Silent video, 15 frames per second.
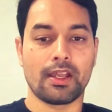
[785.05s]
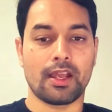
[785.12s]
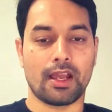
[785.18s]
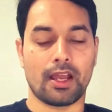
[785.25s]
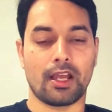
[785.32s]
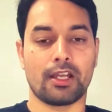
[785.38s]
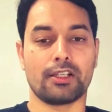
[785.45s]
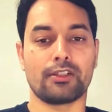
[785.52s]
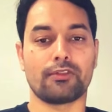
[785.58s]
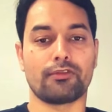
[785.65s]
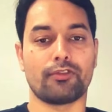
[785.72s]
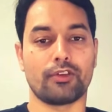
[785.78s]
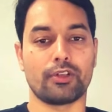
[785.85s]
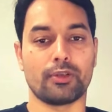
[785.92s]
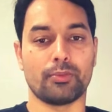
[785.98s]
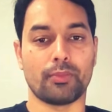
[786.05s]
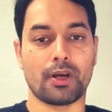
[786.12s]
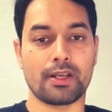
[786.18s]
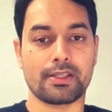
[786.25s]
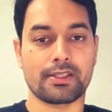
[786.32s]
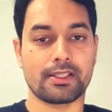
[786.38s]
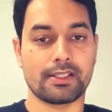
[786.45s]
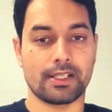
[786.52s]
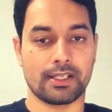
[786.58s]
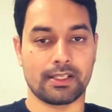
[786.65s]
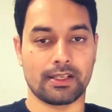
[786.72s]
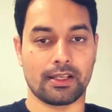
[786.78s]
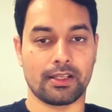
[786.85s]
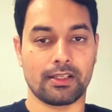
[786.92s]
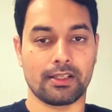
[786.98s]
and for your master
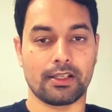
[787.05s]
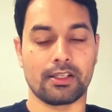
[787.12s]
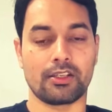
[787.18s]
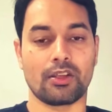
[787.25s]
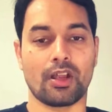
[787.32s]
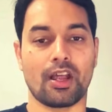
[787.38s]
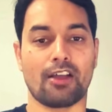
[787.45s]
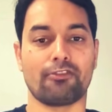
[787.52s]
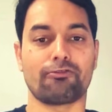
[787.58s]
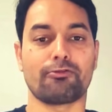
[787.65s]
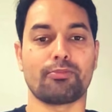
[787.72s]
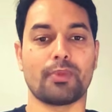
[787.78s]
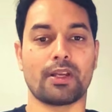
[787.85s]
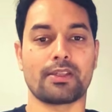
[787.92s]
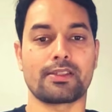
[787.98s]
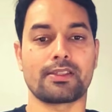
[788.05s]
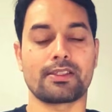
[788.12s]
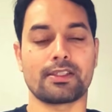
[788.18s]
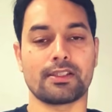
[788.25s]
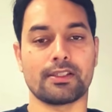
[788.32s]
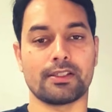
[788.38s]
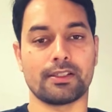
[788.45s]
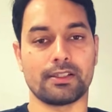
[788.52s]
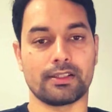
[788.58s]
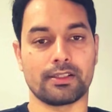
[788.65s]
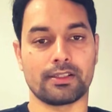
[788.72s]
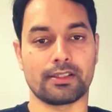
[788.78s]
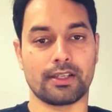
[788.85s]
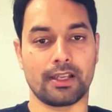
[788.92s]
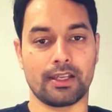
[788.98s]
data, you have Master
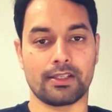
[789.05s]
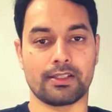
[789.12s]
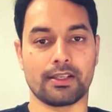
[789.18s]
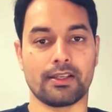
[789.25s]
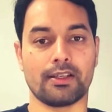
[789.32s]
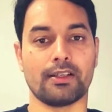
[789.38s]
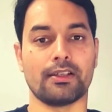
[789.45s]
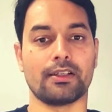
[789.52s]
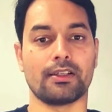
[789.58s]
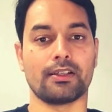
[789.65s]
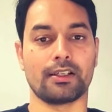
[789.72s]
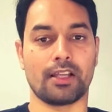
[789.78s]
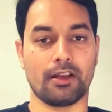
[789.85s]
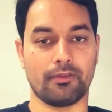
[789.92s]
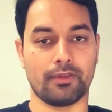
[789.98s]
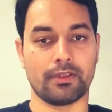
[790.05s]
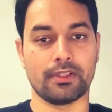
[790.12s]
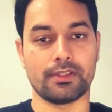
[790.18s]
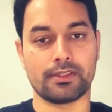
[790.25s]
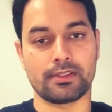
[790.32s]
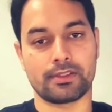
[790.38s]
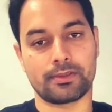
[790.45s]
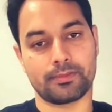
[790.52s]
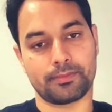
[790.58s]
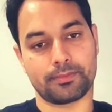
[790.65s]
Data Governance.